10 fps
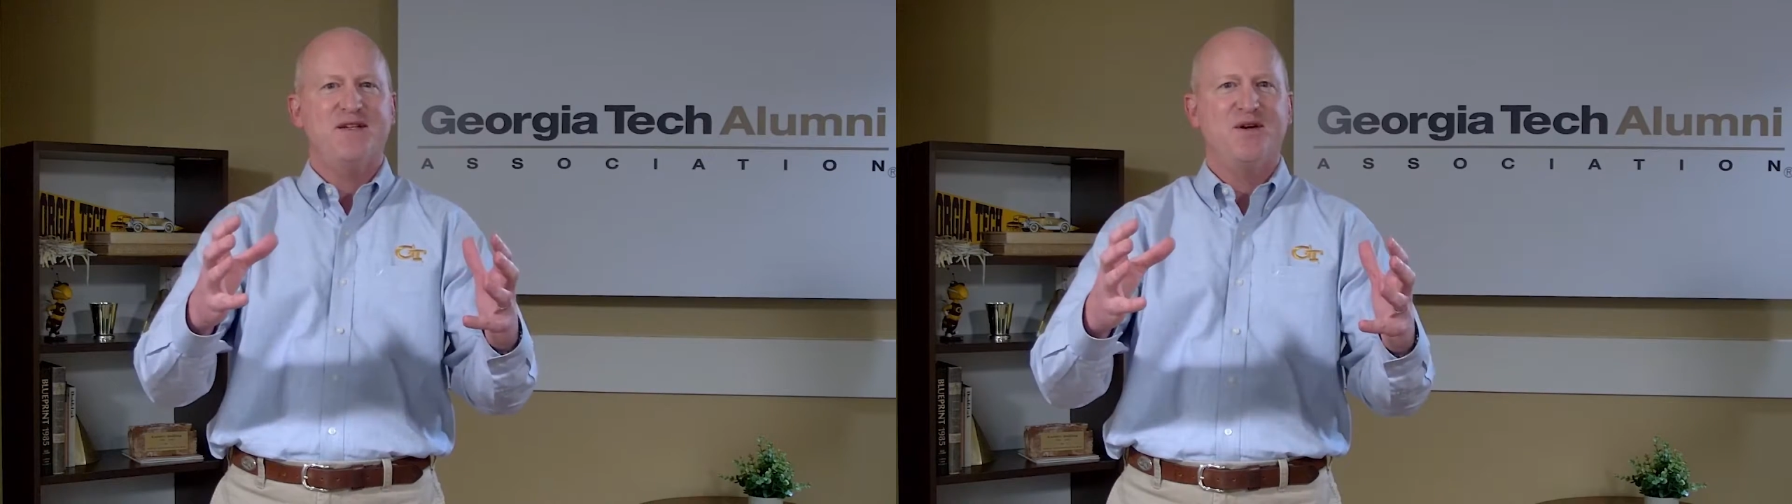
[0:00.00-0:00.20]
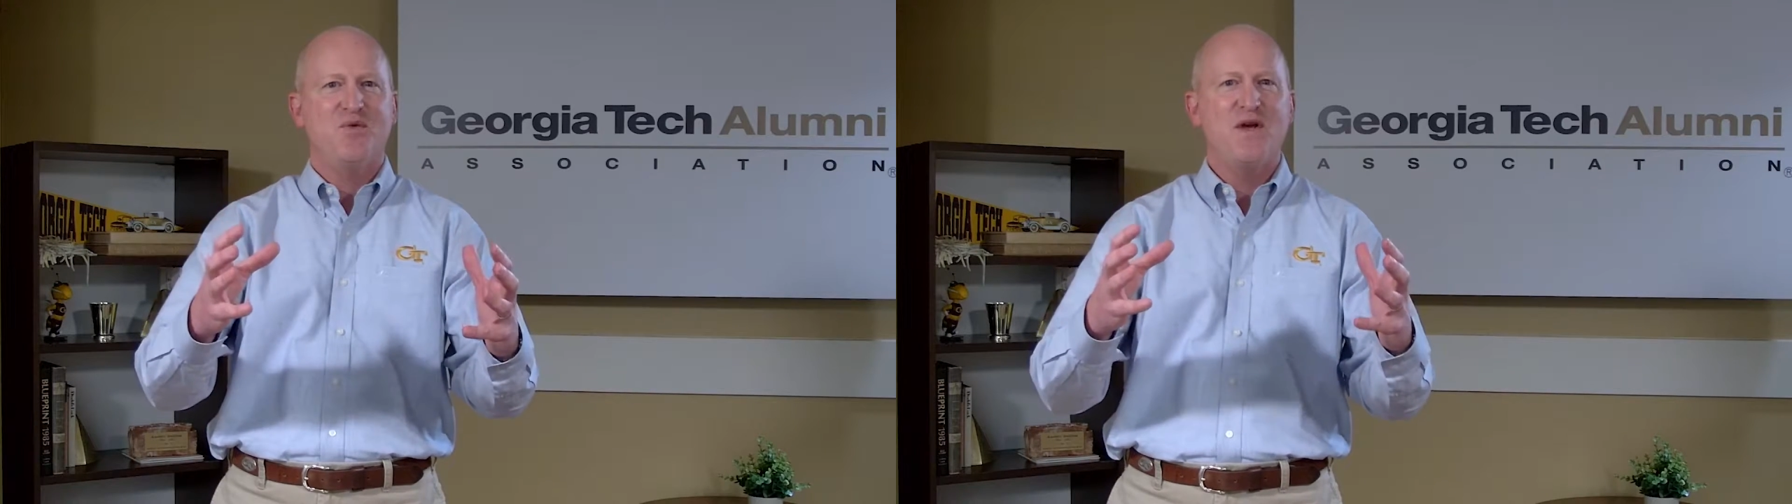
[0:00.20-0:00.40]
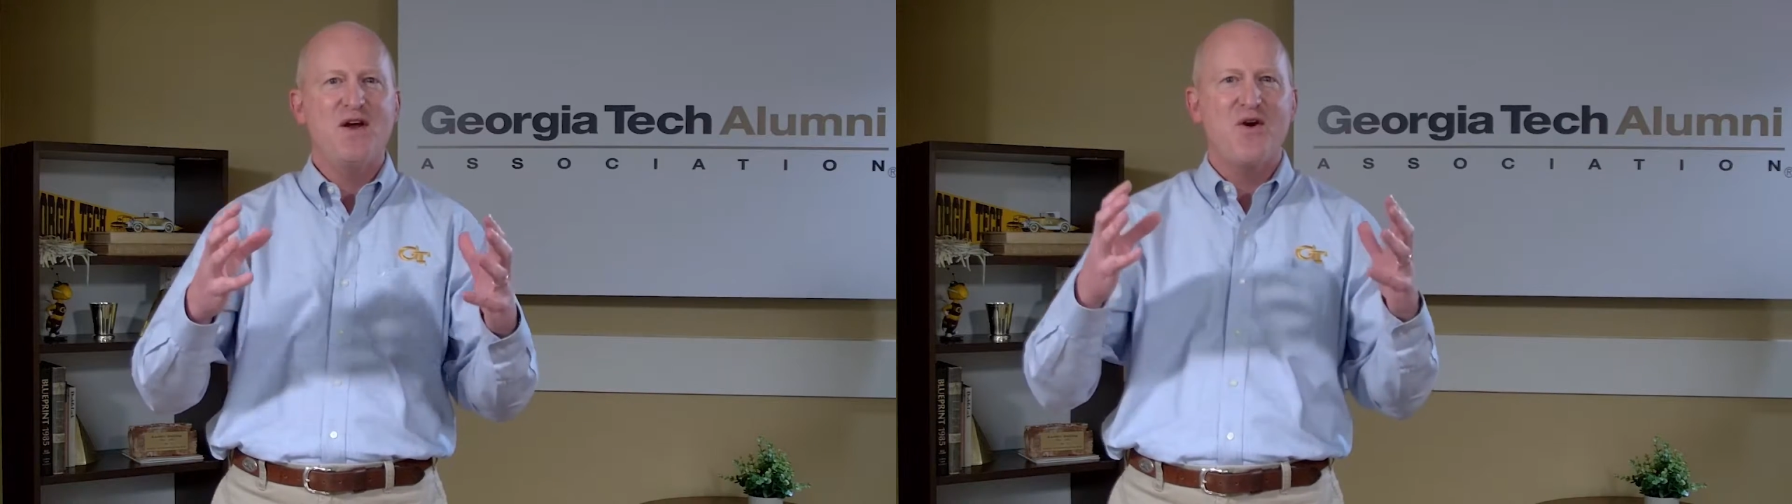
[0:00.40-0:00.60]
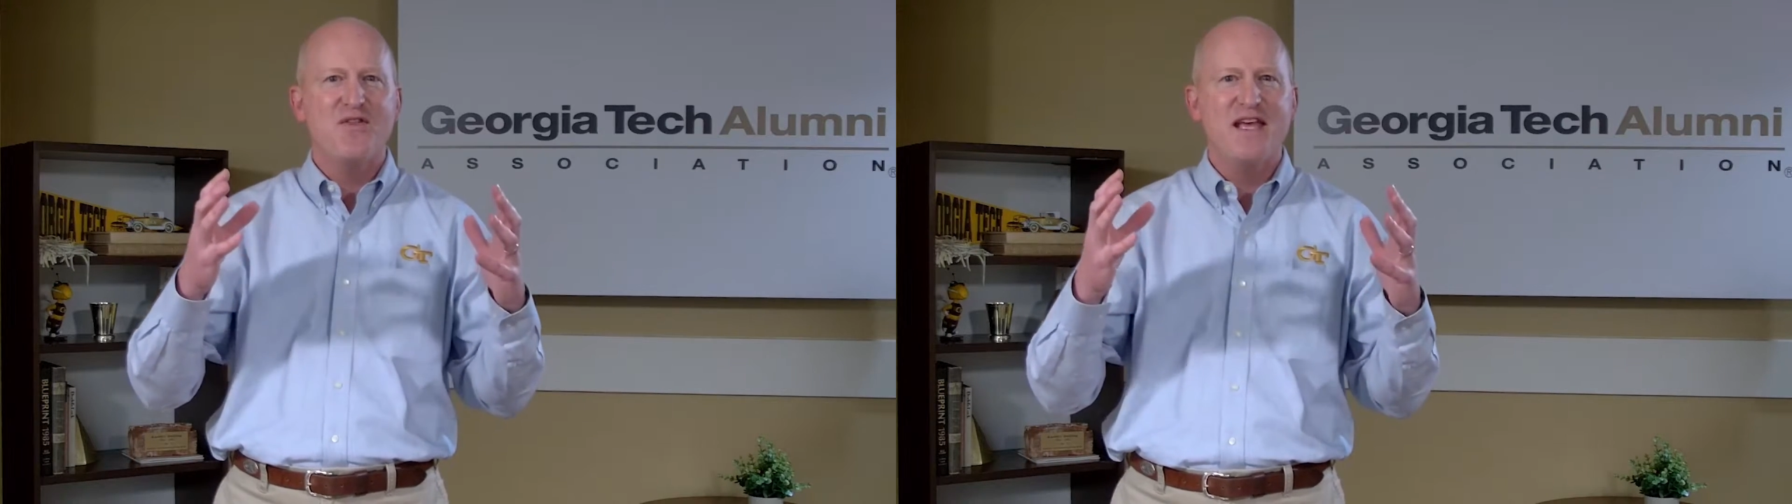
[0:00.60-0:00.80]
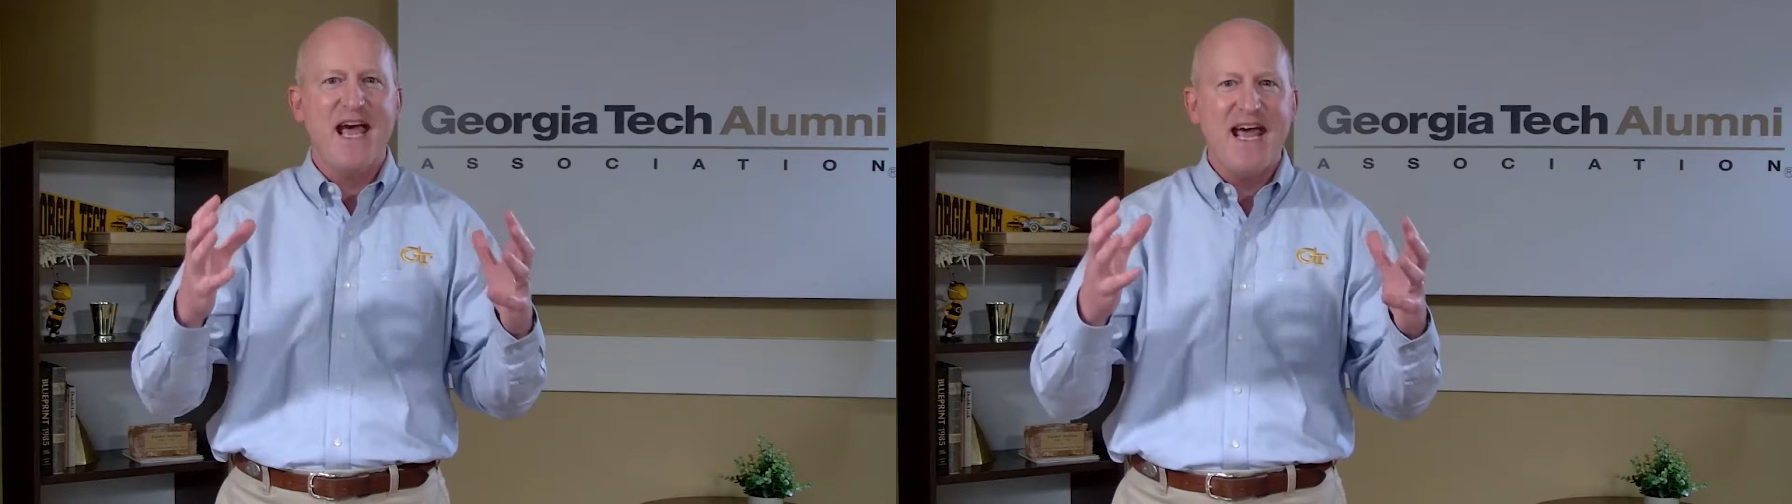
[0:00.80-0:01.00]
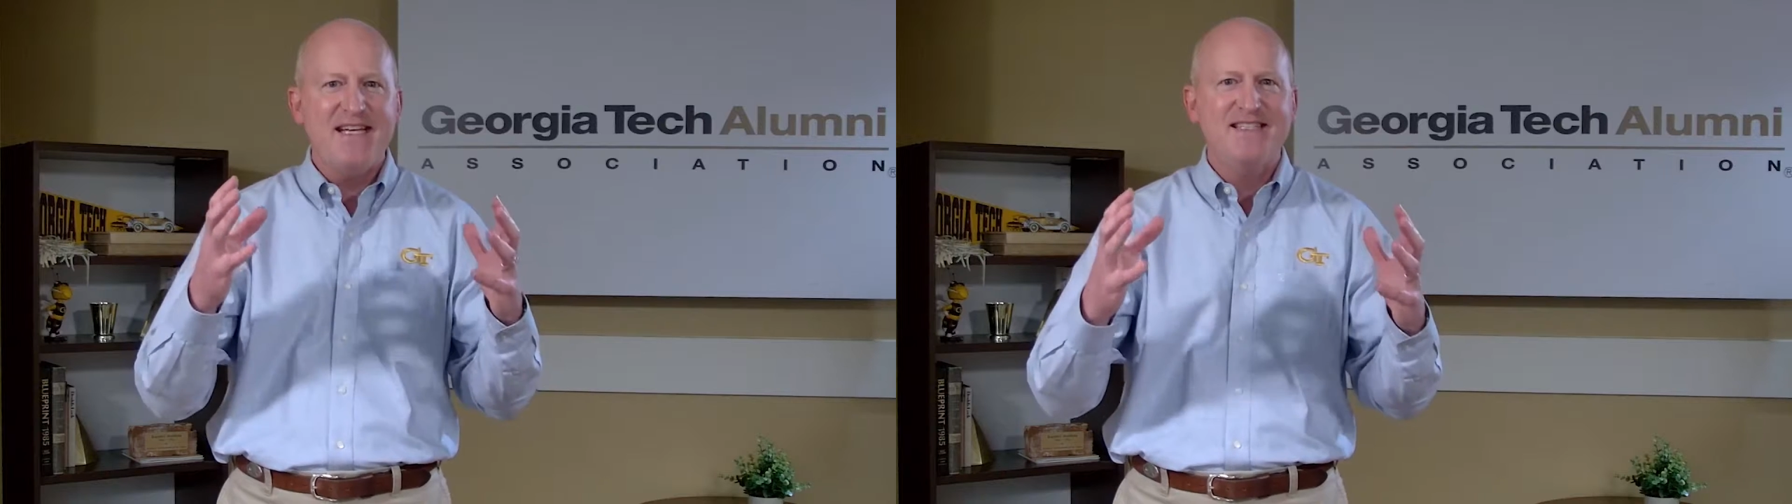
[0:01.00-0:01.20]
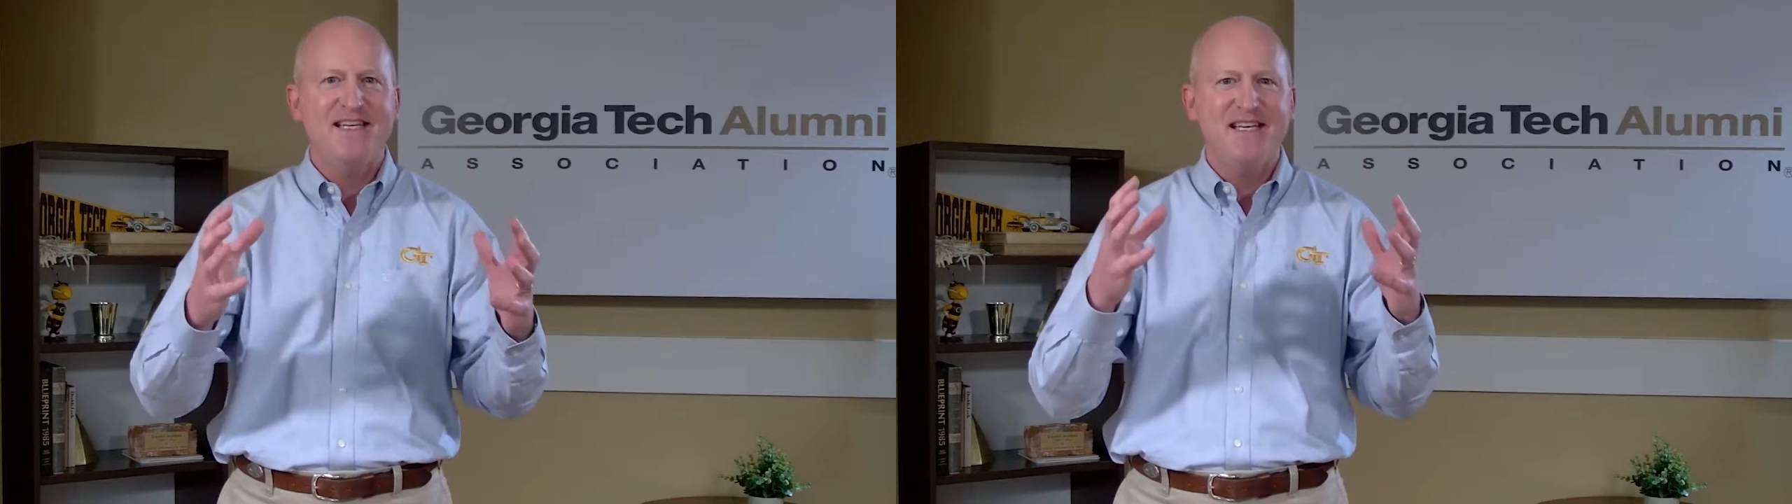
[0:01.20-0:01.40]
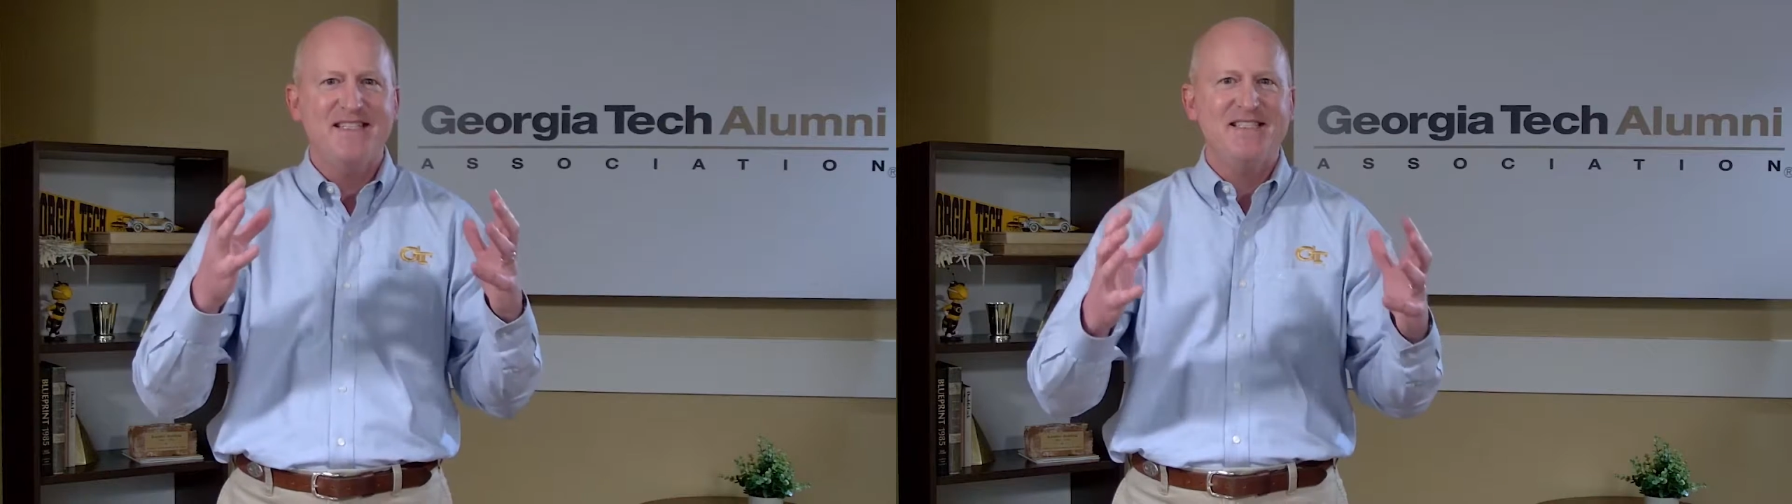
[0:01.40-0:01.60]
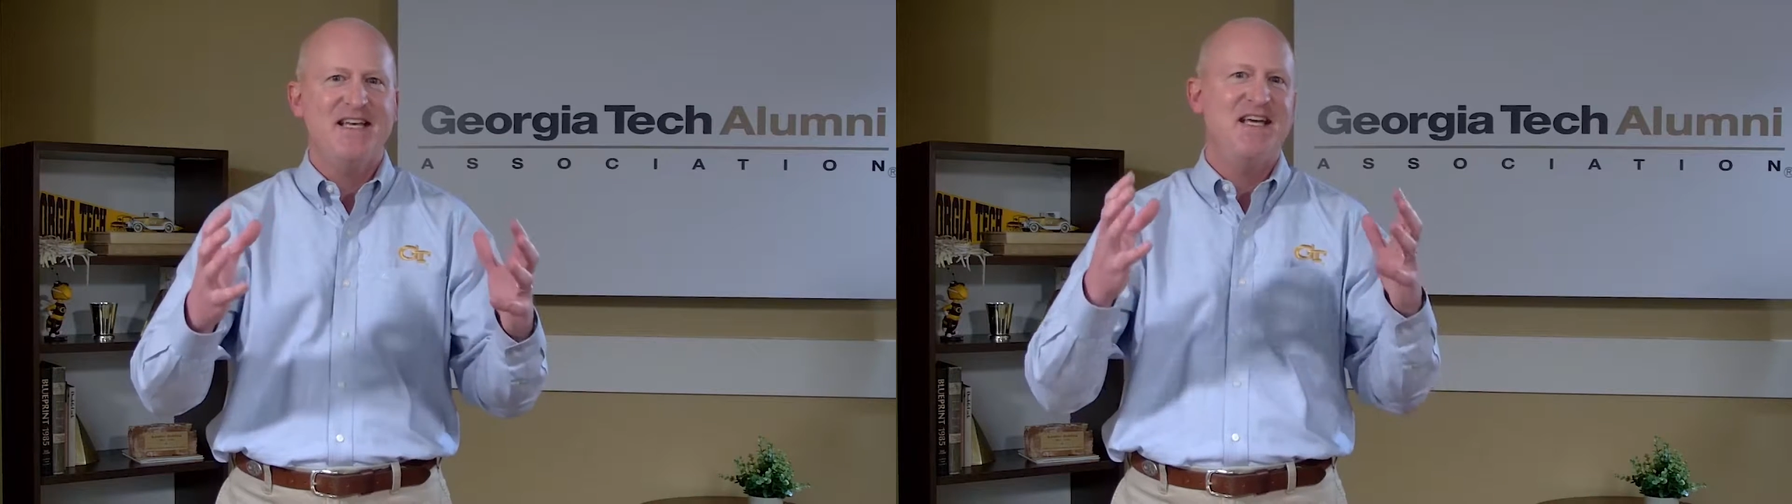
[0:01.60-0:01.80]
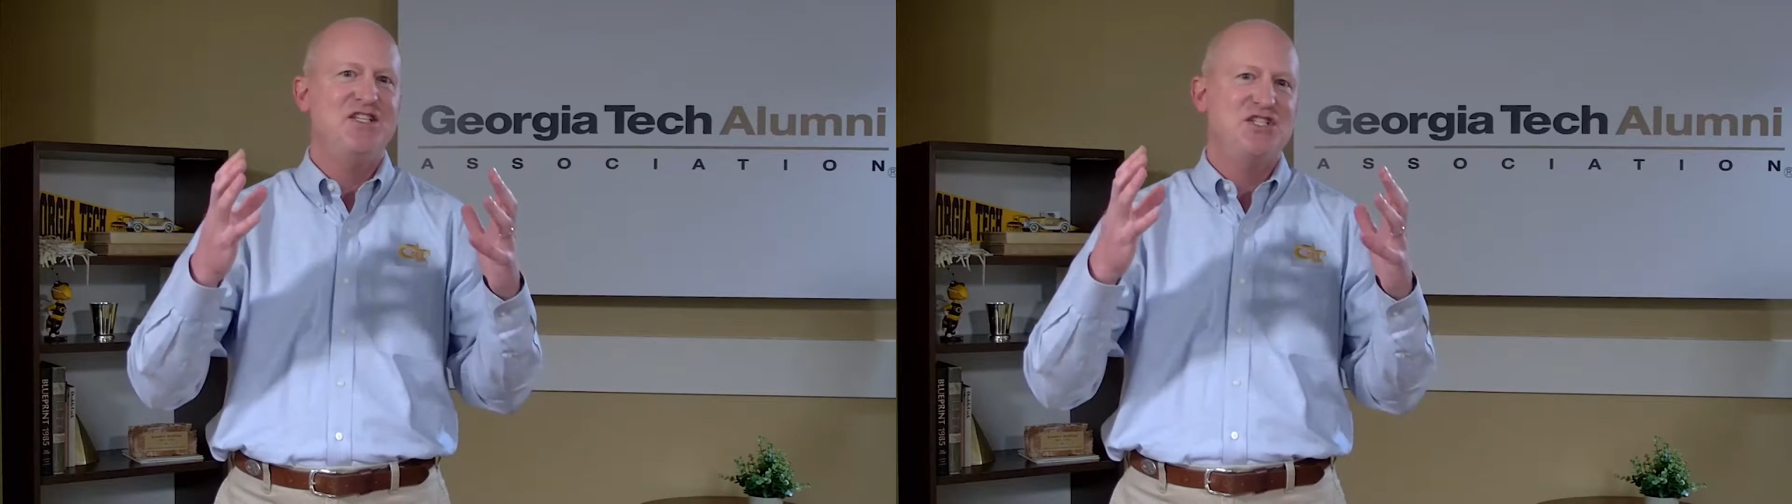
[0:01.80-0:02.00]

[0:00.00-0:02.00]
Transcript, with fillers: We are the ACC